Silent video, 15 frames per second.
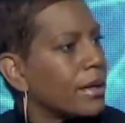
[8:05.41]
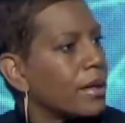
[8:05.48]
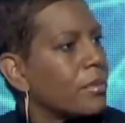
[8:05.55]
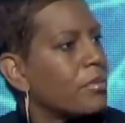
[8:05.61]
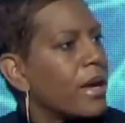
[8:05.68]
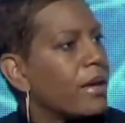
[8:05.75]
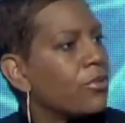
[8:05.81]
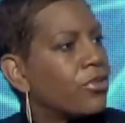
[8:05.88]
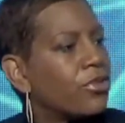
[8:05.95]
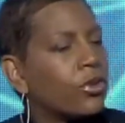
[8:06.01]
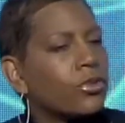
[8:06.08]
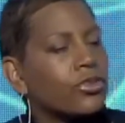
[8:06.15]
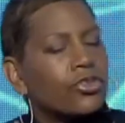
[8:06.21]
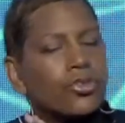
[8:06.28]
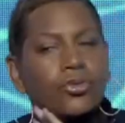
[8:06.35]
And so
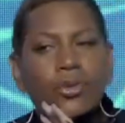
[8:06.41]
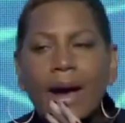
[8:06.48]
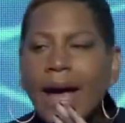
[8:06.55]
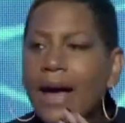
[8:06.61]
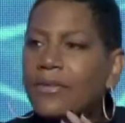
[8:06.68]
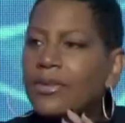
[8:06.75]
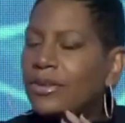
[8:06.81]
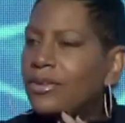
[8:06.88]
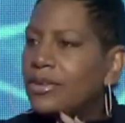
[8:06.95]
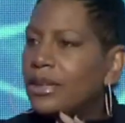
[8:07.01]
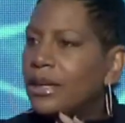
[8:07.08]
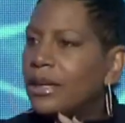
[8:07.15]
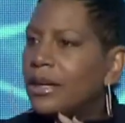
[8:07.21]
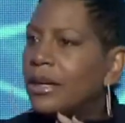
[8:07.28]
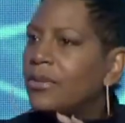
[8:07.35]
the
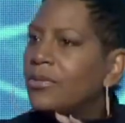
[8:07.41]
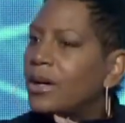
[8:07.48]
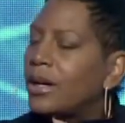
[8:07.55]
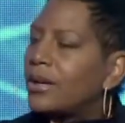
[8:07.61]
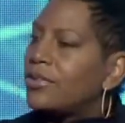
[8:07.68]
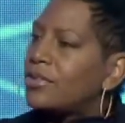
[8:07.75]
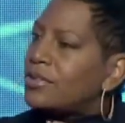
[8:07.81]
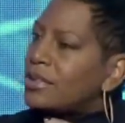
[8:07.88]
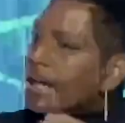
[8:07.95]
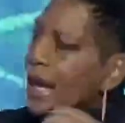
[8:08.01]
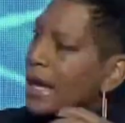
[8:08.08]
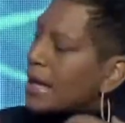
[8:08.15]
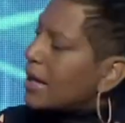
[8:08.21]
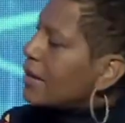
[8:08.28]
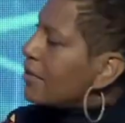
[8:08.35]
travesty of us
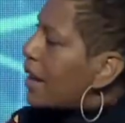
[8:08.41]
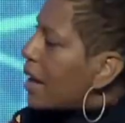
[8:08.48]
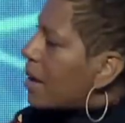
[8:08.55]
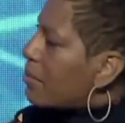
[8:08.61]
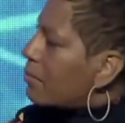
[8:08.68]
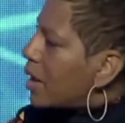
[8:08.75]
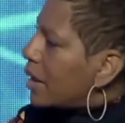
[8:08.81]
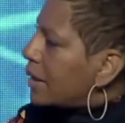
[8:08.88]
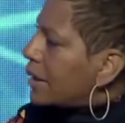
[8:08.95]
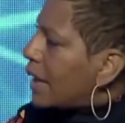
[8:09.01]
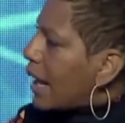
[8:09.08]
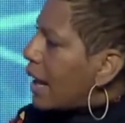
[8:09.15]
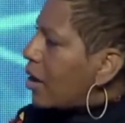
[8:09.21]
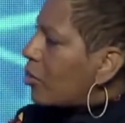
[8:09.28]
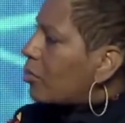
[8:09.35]
taking that money
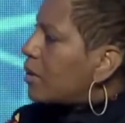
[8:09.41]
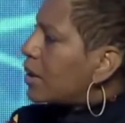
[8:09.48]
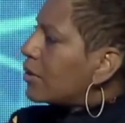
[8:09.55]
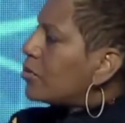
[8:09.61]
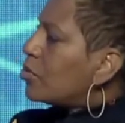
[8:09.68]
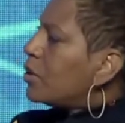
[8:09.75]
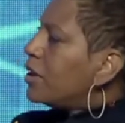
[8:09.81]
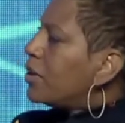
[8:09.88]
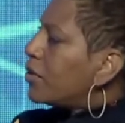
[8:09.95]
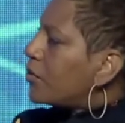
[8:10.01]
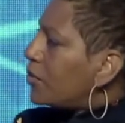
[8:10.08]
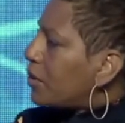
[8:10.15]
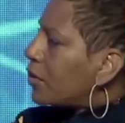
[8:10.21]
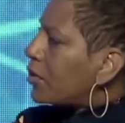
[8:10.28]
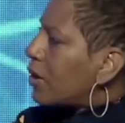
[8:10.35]
out because we don't
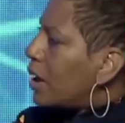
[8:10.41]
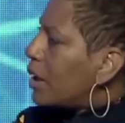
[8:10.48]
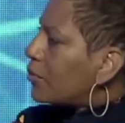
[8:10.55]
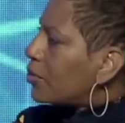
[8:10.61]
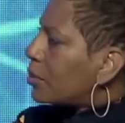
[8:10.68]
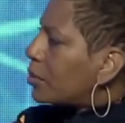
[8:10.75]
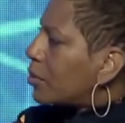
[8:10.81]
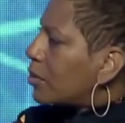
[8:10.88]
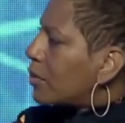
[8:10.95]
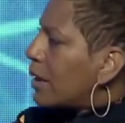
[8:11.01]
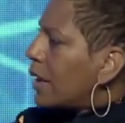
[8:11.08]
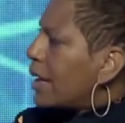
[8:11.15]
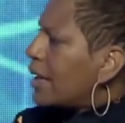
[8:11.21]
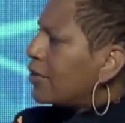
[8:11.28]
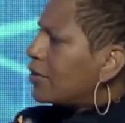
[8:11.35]
feel comfortable
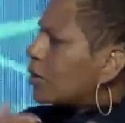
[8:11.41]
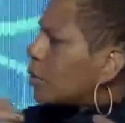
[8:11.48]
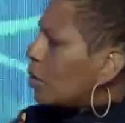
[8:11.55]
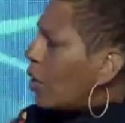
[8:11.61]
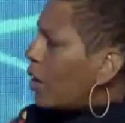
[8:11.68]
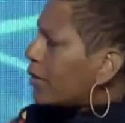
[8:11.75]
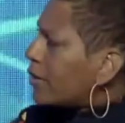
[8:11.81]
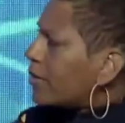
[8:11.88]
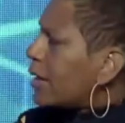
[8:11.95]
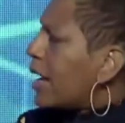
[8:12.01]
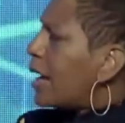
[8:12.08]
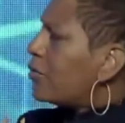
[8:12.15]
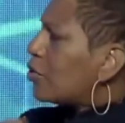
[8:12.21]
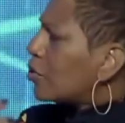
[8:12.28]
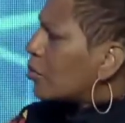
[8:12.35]
is loss
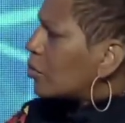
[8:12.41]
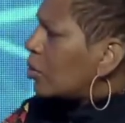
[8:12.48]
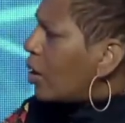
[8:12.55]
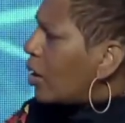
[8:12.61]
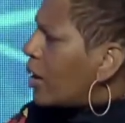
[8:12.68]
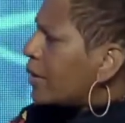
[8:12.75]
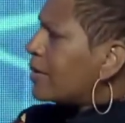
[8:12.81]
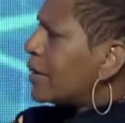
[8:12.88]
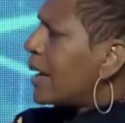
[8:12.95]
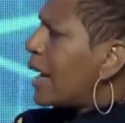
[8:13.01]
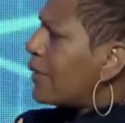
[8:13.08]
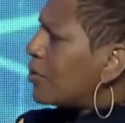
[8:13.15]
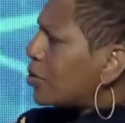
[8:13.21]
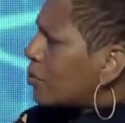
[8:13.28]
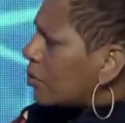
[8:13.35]
after loss
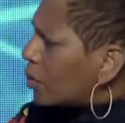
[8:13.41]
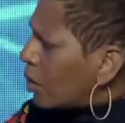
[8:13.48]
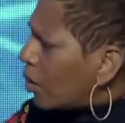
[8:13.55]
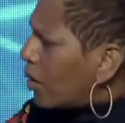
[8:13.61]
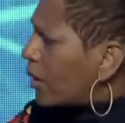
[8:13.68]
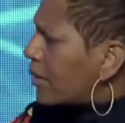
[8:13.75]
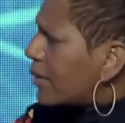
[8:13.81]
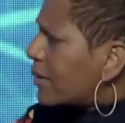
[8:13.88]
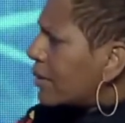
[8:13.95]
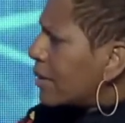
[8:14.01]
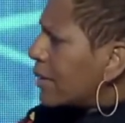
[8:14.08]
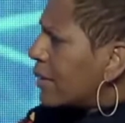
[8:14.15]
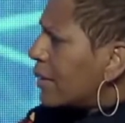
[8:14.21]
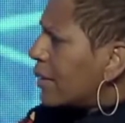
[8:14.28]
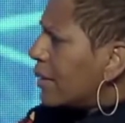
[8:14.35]
after loss.
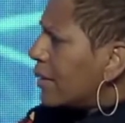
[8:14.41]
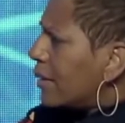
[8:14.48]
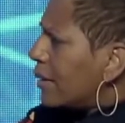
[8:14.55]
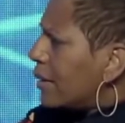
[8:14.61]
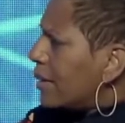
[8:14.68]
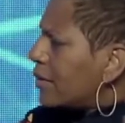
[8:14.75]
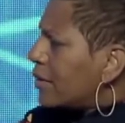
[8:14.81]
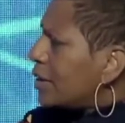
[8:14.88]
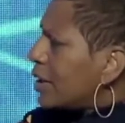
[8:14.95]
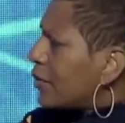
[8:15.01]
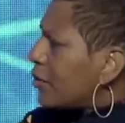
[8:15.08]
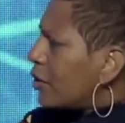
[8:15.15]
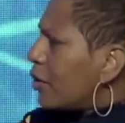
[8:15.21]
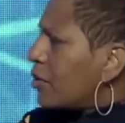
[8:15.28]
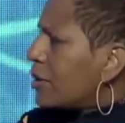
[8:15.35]
Because it
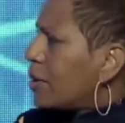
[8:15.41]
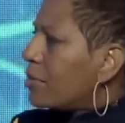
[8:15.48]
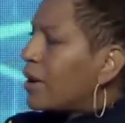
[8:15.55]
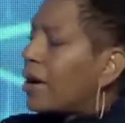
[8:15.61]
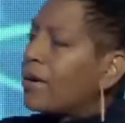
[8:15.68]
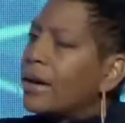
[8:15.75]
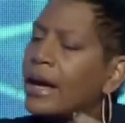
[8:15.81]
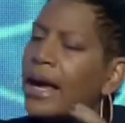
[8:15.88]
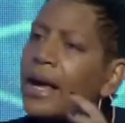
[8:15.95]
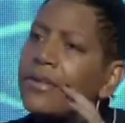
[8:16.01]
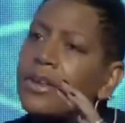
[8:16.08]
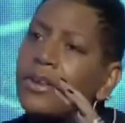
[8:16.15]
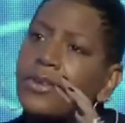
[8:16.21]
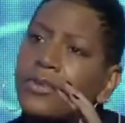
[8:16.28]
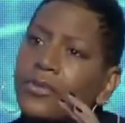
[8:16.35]
doesn't go anywhere. And
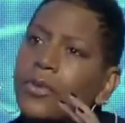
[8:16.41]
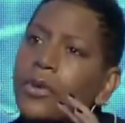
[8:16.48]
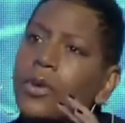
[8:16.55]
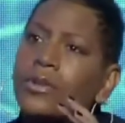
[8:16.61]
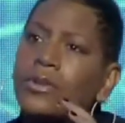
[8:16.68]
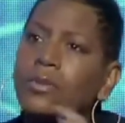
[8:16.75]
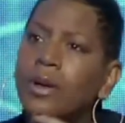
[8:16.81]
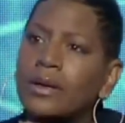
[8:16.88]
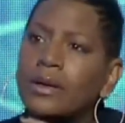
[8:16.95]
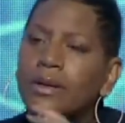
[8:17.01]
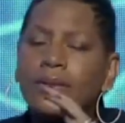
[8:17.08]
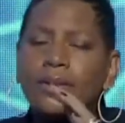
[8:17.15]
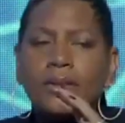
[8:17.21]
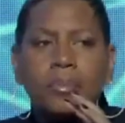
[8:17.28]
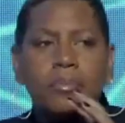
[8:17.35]
then the fourth one, and
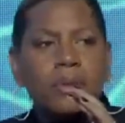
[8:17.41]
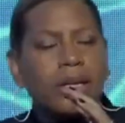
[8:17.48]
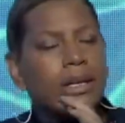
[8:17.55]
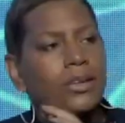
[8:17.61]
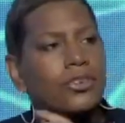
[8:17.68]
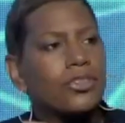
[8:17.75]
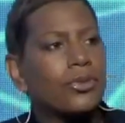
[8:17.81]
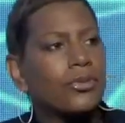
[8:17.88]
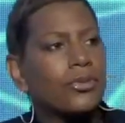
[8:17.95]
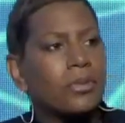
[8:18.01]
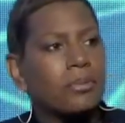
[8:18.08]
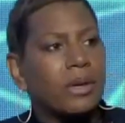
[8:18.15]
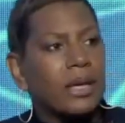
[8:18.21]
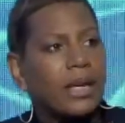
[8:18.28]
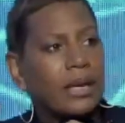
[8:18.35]
this is a big issue for
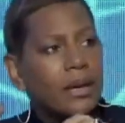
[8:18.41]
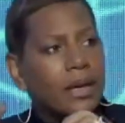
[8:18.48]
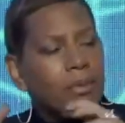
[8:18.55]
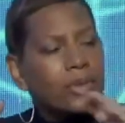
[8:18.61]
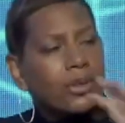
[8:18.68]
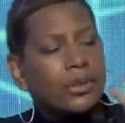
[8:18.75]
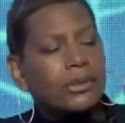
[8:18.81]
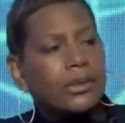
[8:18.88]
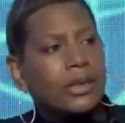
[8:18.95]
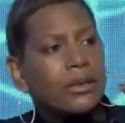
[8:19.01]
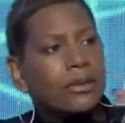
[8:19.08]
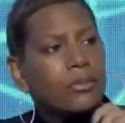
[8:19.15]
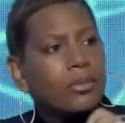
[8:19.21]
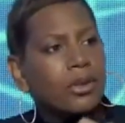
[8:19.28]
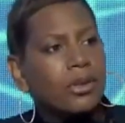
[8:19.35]
me, particularly in
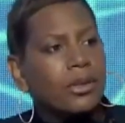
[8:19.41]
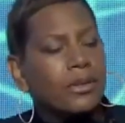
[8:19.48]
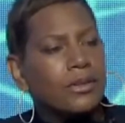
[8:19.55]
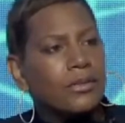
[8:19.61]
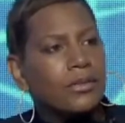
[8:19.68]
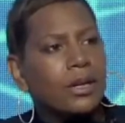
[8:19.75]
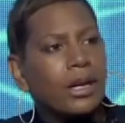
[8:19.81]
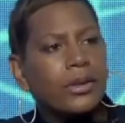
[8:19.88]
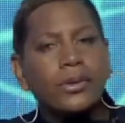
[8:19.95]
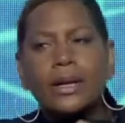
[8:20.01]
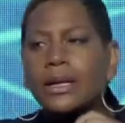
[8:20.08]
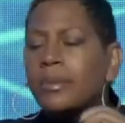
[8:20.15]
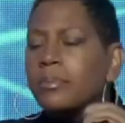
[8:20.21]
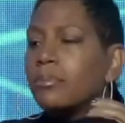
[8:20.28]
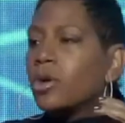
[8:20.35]
communities of color
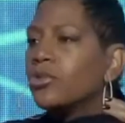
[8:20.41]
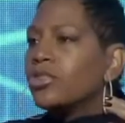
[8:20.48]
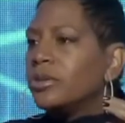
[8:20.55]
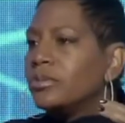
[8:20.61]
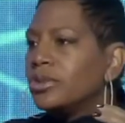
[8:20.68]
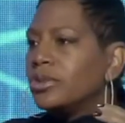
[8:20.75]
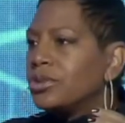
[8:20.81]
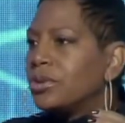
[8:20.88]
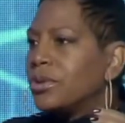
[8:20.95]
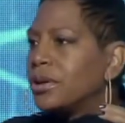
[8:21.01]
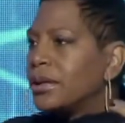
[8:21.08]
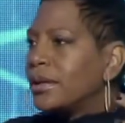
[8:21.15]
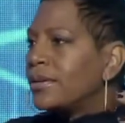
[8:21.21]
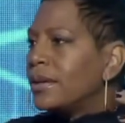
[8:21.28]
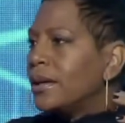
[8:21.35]
and emerging
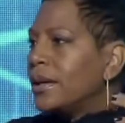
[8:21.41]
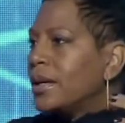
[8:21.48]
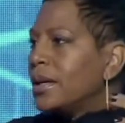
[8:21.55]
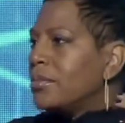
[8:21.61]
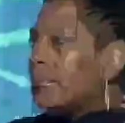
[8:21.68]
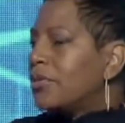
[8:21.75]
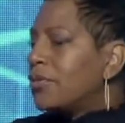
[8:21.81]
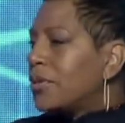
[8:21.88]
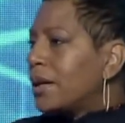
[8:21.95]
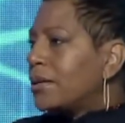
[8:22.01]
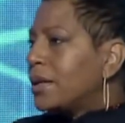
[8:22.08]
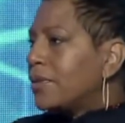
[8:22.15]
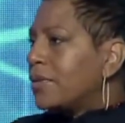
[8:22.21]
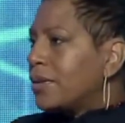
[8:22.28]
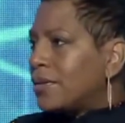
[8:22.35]
majorities. Before I
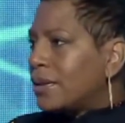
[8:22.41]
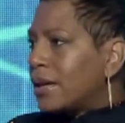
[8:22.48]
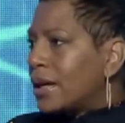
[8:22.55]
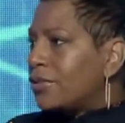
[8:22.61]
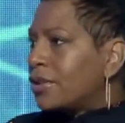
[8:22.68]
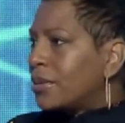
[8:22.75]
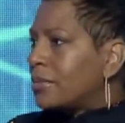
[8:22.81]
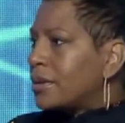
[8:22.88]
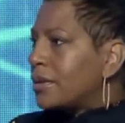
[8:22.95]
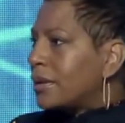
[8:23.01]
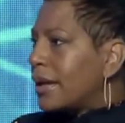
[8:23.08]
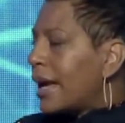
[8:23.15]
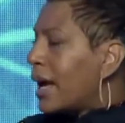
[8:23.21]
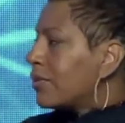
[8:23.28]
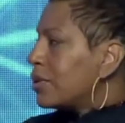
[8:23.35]
leave the stage, I'm going to
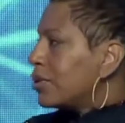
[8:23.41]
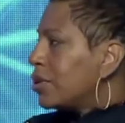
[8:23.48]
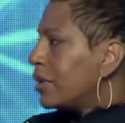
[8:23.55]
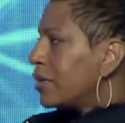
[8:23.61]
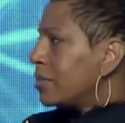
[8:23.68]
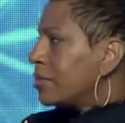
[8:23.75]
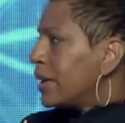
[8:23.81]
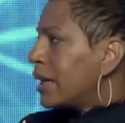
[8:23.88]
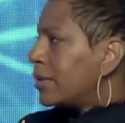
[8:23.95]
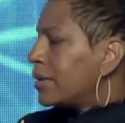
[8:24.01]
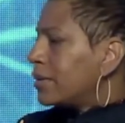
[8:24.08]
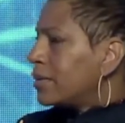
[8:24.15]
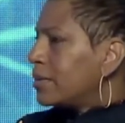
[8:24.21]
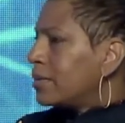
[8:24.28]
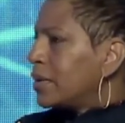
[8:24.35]
have to talk about
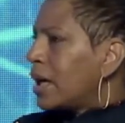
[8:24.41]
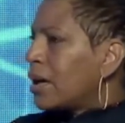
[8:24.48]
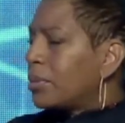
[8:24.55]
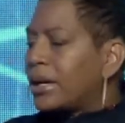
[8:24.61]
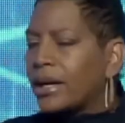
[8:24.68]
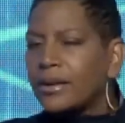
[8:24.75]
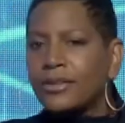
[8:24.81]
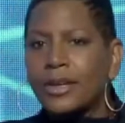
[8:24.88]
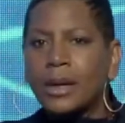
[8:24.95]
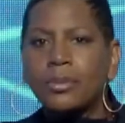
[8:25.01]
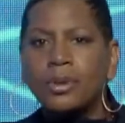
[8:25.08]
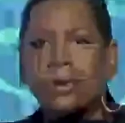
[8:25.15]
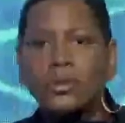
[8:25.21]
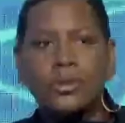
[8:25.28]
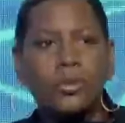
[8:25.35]
how we got to stop
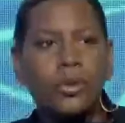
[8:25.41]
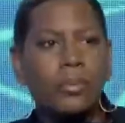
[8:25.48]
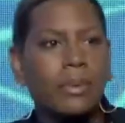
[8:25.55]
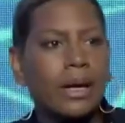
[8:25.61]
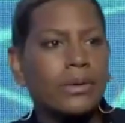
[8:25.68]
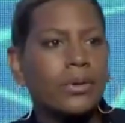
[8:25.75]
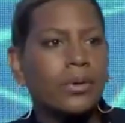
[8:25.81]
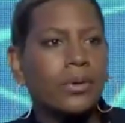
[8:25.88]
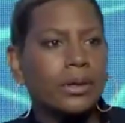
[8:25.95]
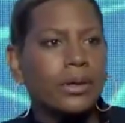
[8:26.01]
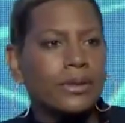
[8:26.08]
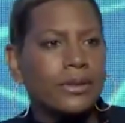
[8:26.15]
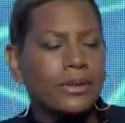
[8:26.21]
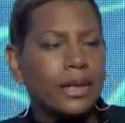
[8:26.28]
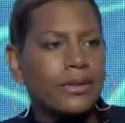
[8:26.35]
using the word minorities,
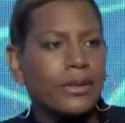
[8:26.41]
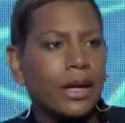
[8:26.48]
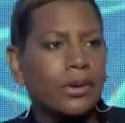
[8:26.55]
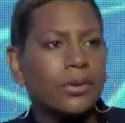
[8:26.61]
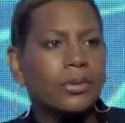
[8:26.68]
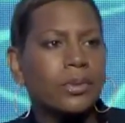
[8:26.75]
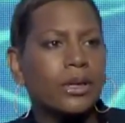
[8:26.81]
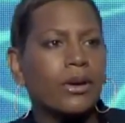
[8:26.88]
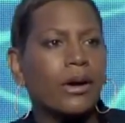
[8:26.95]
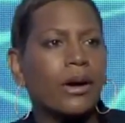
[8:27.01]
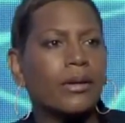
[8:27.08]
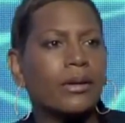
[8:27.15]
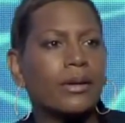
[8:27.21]
because that's not who we are.